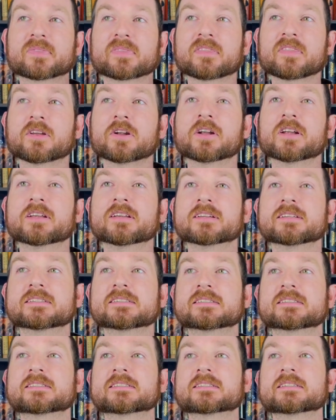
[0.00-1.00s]
There
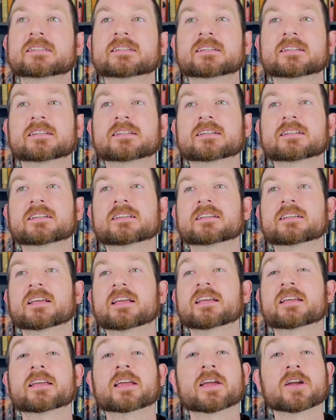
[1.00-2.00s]
is
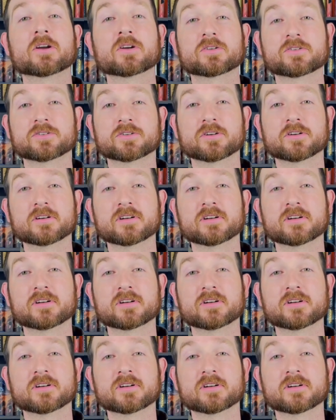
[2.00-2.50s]
a character